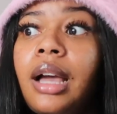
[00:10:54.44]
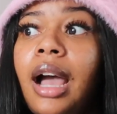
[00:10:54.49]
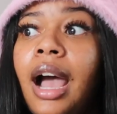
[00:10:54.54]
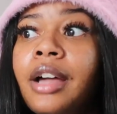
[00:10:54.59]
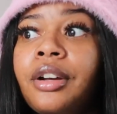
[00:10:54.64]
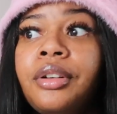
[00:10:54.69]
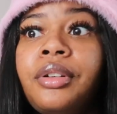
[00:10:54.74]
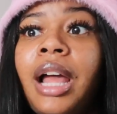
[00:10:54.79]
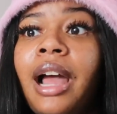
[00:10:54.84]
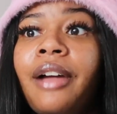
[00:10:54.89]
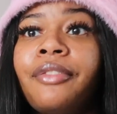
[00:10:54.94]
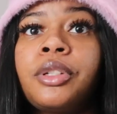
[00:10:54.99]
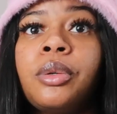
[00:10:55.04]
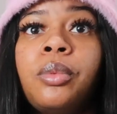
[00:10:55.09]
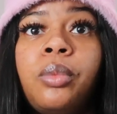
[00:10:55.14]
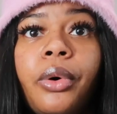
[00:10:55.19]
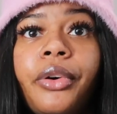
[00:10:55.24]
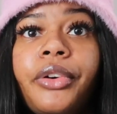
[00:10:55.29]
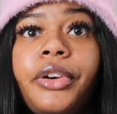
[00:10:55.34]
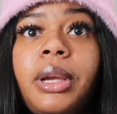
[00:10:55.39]
I don't have to
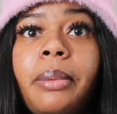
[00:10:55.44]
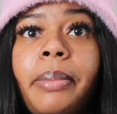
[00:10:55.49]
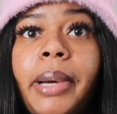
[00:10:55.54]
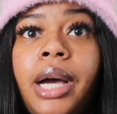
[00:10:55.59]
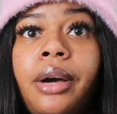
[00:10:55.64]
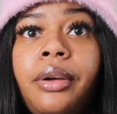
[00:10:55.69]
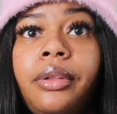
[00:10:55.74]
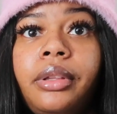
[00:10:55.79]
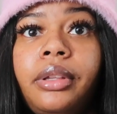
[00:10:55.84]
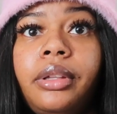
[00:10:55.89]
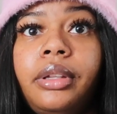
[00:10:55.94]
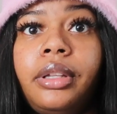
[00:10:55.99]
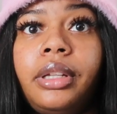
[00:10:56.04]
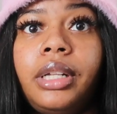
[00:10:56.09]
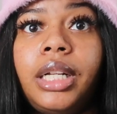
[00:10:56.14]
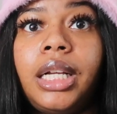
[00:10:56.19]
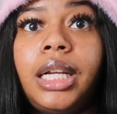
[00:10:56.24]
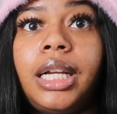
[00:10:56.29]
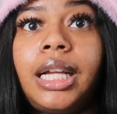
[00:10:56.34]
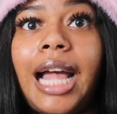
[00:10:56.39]
worry about
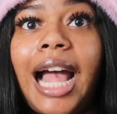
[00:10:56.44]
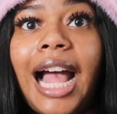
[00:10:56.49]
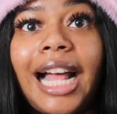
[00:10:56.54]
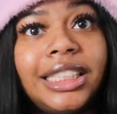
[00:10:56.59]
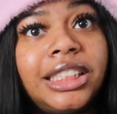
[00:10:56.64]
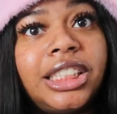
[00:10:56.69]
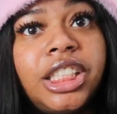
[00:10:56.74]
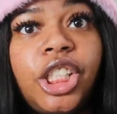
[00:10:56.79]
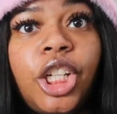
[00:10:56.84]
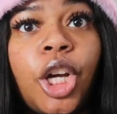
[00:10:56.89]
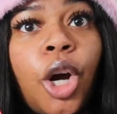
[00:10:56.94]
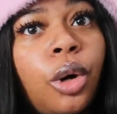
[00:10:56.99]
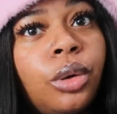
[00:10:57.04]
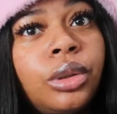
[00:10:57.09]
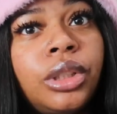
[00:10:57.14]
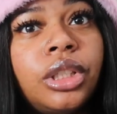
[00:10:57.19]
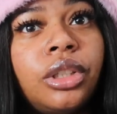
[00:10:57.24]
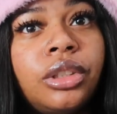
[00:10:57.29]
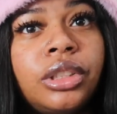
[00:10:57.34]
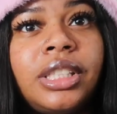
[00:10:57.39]
actually
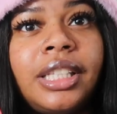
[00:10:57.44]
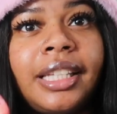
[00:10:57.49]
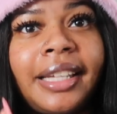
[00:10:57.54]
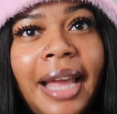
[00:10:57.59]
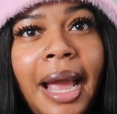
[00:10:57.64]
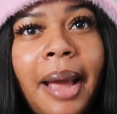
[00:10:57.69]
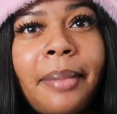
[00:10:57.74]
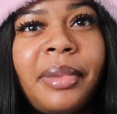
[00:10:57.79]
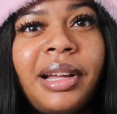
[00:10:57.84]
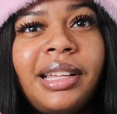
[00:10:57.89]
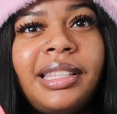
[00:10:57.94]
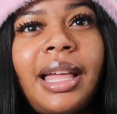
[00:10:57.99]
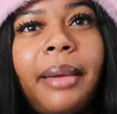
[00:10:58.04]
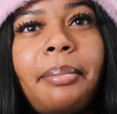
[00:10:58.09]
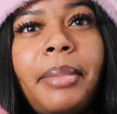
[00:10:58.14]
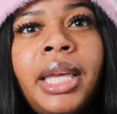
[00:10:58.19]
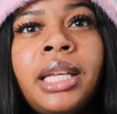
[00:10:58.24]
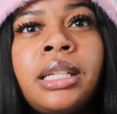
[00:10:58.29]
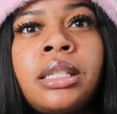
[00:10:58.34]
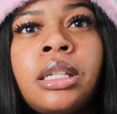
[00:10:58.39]
holding onto the camera, and
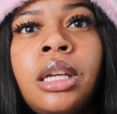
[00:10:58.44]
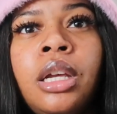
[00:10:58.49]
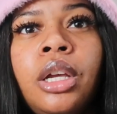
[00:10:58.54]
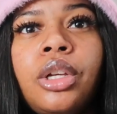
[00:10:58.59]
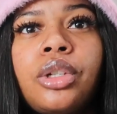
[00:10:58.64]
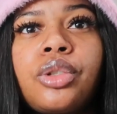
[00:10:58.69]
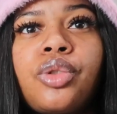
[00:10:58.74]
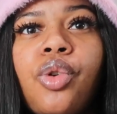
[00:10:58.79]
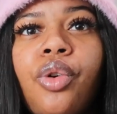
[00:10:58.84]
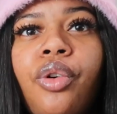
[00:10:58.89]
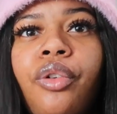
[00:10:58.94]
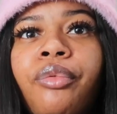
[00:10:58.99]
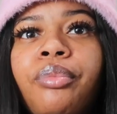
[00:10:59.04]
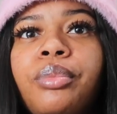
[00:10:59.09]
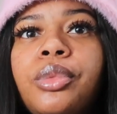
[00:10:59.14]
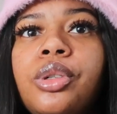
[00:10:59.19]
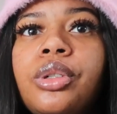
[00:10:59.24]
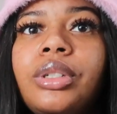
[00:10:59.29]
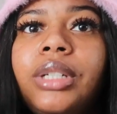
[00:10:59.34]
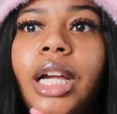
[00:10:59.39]
that makes sort of
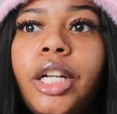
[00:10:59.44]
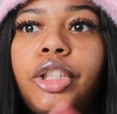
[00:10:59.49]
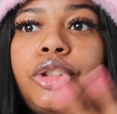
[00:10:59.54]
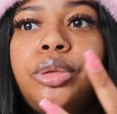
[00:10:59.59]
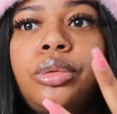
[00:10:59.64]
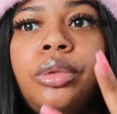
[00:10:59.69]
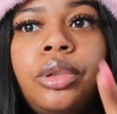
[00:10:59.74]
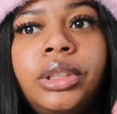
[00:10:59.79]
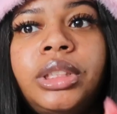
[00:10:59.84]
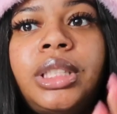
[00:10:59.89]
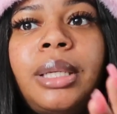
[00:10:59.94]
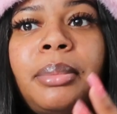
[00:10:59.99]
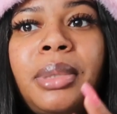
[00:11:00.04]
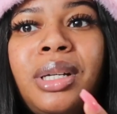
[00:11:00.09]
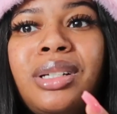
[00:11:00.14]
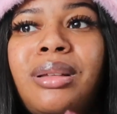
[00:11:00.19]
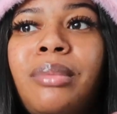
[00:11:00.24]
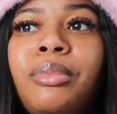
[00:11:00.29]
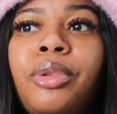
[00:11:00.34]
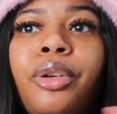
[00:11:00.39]
more natural content
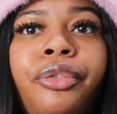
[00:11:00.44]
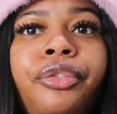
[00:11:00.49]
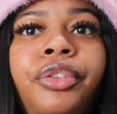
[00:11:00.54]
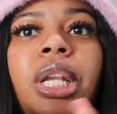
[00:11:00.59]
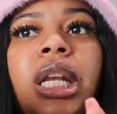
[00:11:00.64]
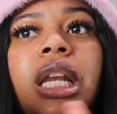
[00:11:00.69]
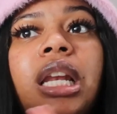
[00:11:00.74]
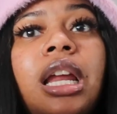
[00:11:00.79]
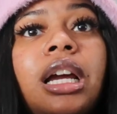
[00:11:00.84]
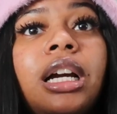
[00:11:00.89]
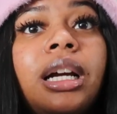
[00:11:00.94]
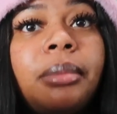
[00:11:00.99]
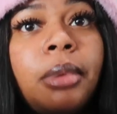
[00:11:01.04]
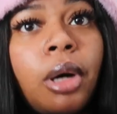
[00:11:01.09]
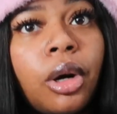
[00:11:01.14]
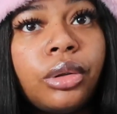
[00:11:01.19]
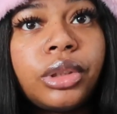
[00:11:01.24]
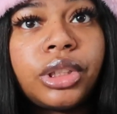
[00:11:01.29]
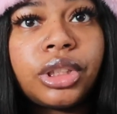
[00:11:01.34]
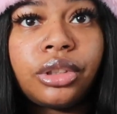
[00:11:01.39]
because I'm feeling like I'm
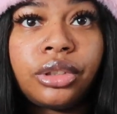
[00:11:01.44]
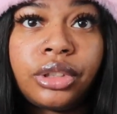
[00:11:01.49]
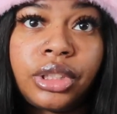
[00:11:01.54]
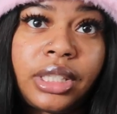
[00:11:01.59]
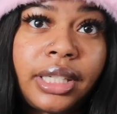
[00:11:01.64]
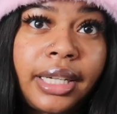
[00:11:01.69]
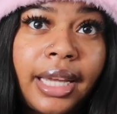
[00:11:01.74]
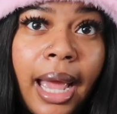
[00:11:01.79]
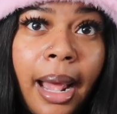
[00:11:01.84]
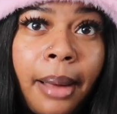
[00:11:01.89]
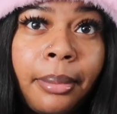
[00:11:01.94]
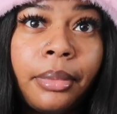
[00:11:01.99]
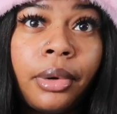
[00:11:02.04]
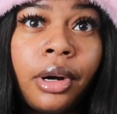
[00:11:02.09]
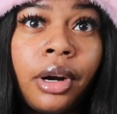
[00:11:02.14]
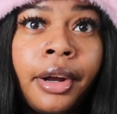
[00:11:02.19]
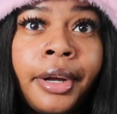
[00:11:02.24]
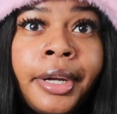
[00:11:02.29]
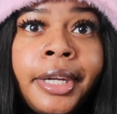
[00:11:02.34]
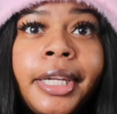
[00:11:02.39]
holding onto the
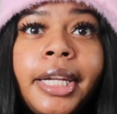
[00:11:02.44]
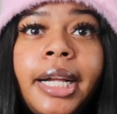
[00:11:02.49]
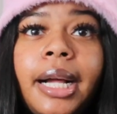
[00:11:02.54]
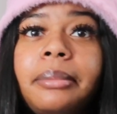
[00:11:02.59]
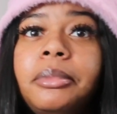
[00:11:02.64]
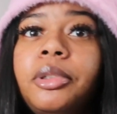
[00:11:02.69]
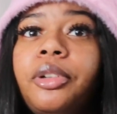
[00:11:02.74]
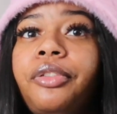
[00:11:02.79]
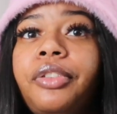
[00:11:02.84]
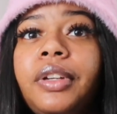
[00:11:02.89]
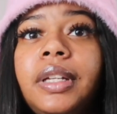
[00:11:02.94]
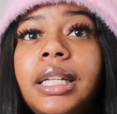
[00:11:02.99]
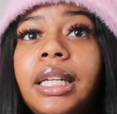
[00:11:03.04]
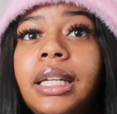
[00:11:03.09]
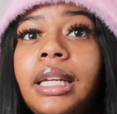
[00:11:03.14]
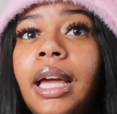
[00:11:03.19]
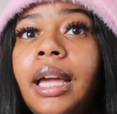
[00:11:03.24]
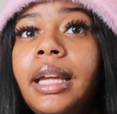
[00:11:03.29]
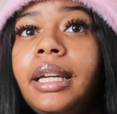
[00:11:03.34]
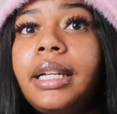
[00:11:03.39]
camera. I'm not
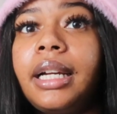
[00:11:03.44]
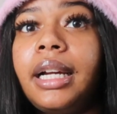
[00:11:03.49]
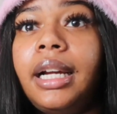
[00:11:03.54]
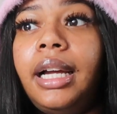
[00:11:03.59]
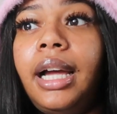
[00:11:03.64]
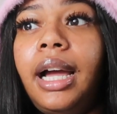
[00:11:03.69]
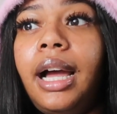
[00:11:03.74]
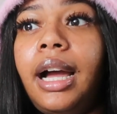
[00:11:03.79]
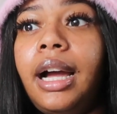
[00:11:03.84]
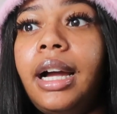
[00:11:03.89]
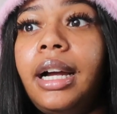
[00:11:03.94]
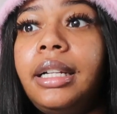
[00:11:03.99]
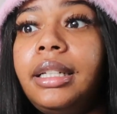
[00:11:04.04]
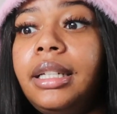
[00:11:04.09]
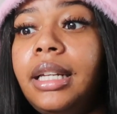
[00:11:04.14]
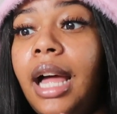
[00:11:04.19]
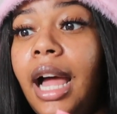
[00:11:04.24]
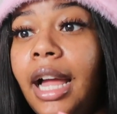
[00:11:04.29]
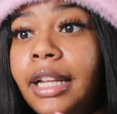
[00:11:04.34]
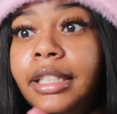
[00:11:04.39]
feeling like
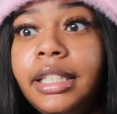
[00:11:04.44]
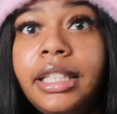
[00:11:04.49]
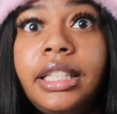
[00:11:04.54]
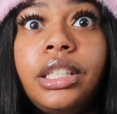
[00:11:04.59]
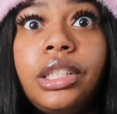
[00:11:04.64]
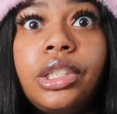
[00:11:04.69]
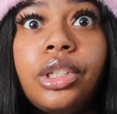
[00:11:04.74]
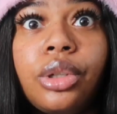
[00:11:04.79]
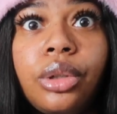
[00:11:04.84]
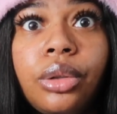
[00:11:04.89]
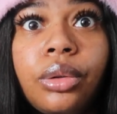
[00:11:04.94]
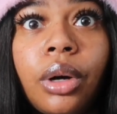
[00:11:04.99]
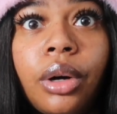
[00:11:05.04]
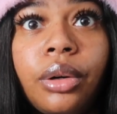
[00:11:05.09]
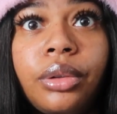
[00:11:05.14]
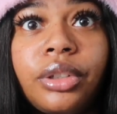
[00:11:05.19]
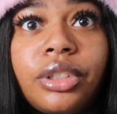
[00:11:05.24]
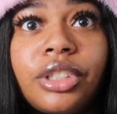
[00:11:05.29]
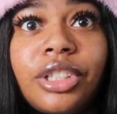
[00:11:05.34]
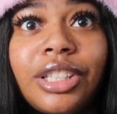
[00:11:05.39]
I need to
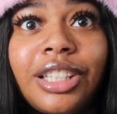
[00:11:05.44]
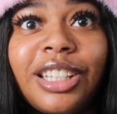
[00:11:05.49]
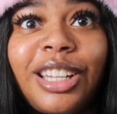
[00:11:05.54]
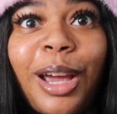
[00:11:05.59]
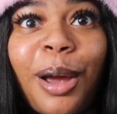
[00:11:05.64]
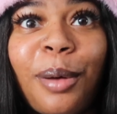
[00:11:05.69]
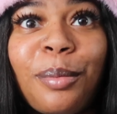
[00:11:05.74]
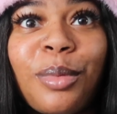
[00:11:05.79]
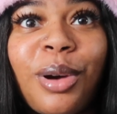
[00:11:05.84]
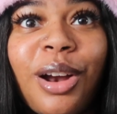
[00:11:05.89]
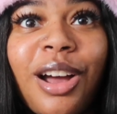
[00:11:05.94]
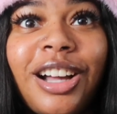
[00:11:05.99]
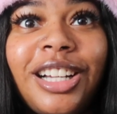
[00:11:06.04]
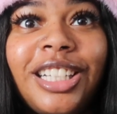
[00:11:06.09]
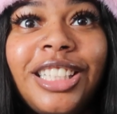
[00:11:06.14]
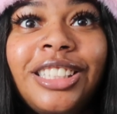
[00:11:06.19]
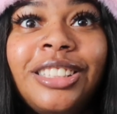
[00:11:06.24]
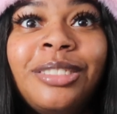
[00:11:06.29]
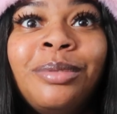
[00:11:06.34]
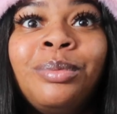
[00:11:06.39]
hold onto the camera,
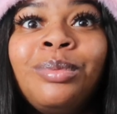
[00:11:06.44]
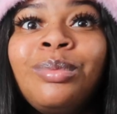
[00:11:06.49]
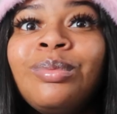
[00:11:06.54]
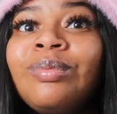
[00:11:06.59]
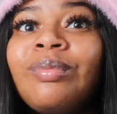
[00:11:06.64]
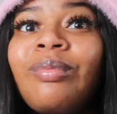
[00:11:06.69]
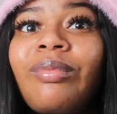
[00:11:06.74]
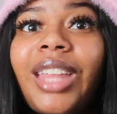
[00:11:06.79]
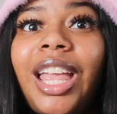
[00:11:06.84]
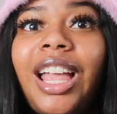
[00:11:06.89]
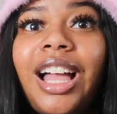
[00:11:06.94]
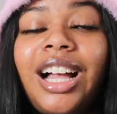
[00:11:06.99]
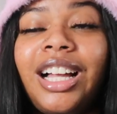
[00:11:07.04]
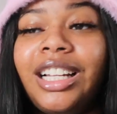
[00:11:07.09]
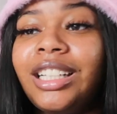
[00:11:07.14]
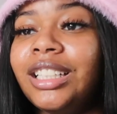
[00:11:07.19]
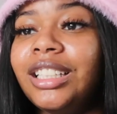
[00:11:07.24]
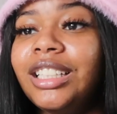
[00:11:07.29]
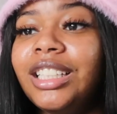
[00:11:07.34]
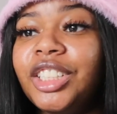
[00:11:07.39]
and
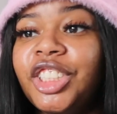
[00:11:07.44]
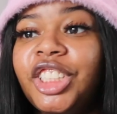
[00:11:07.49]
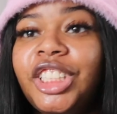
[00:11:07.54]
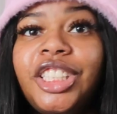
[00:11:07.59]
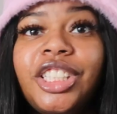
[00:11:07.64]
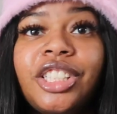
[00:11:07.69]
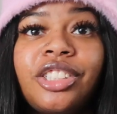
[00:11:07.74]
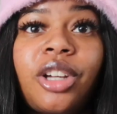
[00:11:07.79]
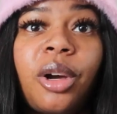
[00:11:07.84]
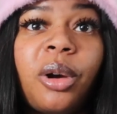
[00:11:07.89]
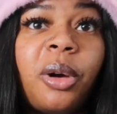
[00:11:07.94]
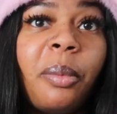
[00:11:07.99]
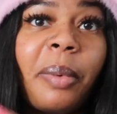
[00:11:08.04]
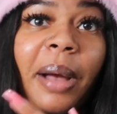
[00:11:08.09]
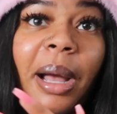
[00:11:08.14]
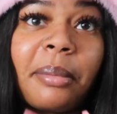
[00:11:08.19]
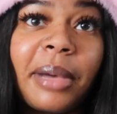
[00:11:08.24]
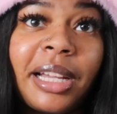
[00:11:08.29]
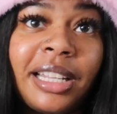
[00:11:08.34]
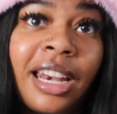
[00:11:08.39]
I can literally just go
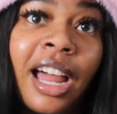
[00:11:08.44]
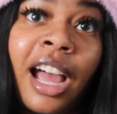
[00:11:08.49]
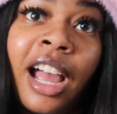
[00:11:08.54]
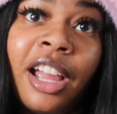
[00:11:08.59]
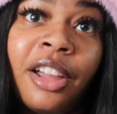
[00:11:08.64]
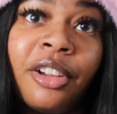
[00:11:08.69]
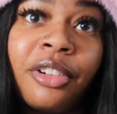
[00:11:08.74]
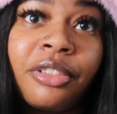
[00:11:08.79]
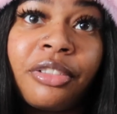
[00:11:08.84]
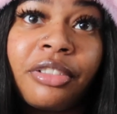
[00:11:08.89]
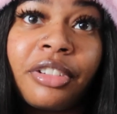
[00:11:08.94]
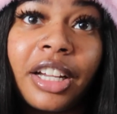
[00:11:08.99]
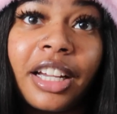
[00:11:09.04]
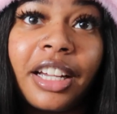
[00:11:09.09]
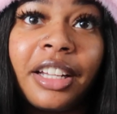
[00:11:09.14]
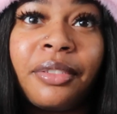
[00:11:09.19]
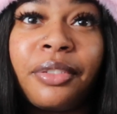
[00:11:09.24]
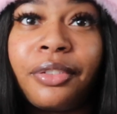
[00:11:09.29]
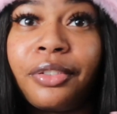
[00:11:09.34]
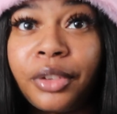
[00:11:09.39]
about my life
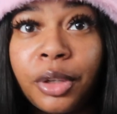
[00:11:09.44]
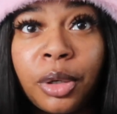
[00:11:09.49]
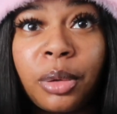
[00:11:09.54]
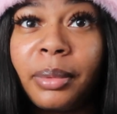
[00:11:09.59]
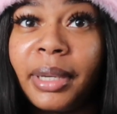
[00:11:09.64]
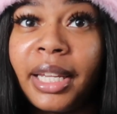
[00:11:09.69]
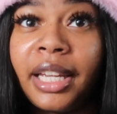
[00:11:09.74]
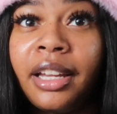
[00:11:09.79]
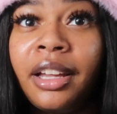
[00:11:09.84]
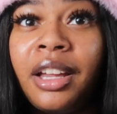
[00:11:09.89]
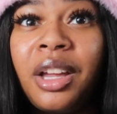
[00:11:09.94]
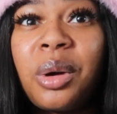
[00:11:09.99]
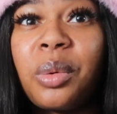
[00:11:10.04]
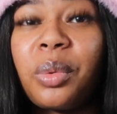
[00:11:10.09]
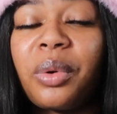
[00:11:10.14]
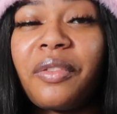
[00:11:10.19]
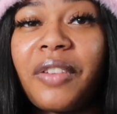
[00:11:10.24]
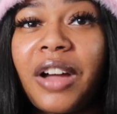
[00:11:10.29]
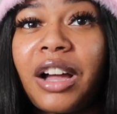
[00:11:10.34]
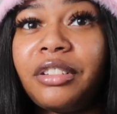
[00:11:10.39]
and film it
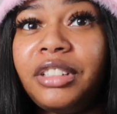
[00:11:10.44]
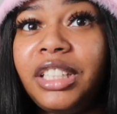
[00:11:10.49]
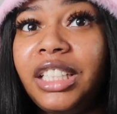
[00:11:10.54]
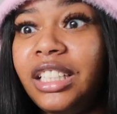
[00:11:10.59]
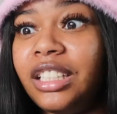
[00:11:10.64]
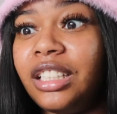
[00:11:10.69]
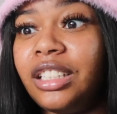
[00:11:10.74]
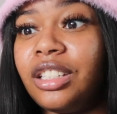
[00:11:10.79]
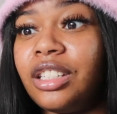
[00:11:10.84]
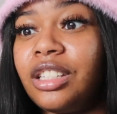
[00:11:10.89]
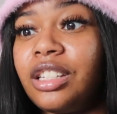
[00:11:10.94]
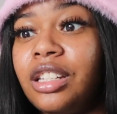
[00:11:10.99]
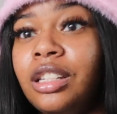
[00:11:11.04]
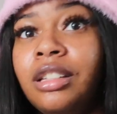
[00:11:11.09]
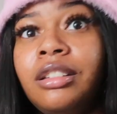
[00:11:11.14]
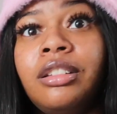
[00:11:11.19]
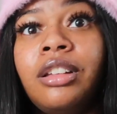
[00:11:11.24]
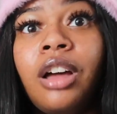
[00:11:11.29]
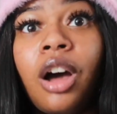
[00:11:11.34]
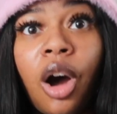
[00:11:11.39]
without needing
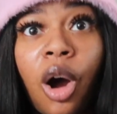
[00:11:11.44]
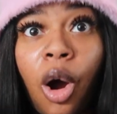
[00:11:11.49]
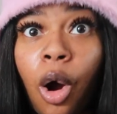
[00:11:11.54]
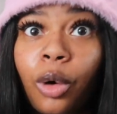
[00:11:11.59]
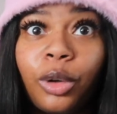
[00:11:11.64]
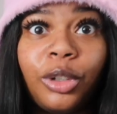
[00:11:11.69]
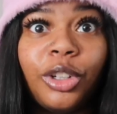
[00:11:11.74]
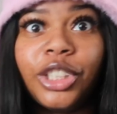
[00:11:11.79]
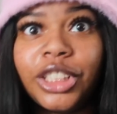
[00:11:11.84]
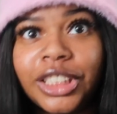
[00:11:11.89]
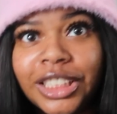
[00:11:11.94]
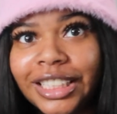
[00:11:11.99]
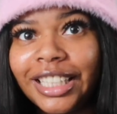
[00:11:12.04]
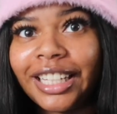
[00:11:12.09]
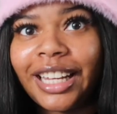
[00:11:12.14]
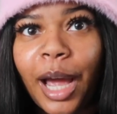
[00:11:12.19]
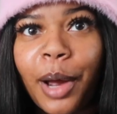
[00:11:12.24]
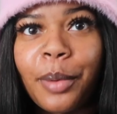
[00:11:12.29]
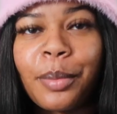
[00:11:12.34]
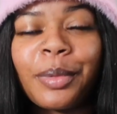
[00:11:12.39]
to hold onto
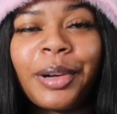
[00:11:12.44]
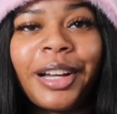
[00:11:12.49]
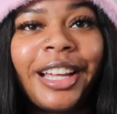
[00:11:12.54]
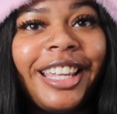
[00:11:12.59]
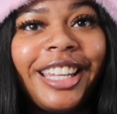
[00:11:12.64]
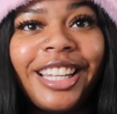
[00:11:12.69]
the camera.